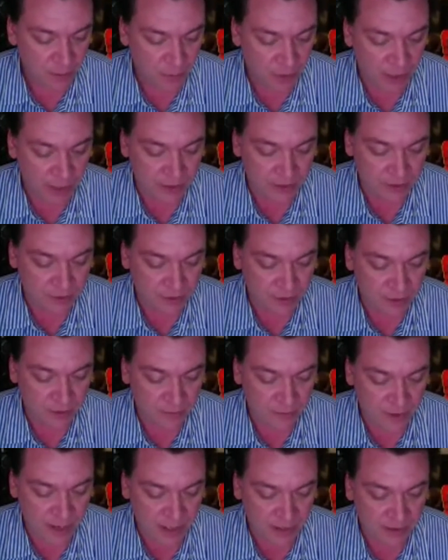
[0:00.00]
But due to
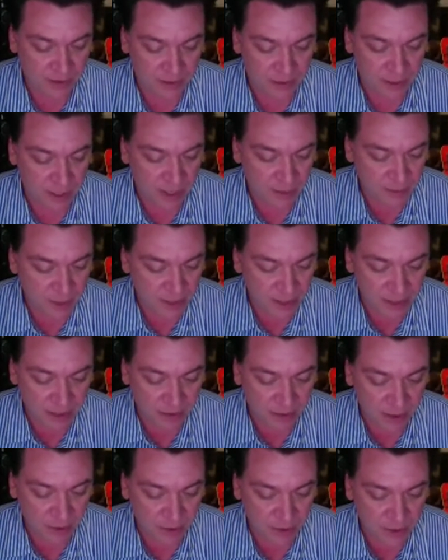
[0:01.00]
the fact that time did not
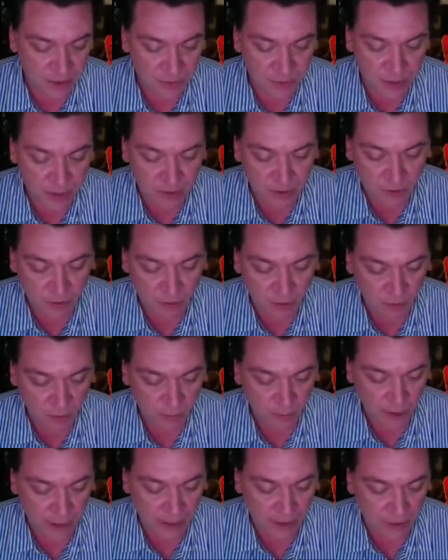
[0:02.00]
allow it to be all
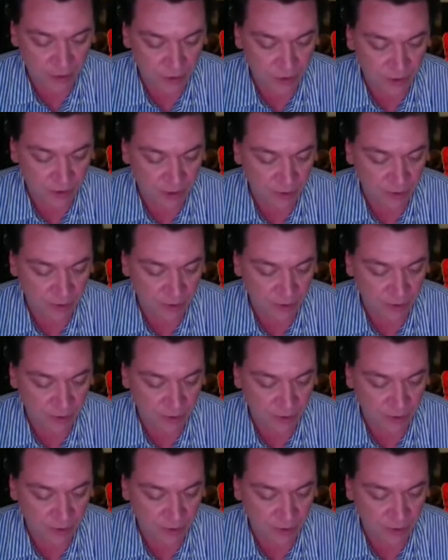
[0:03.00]
arranged,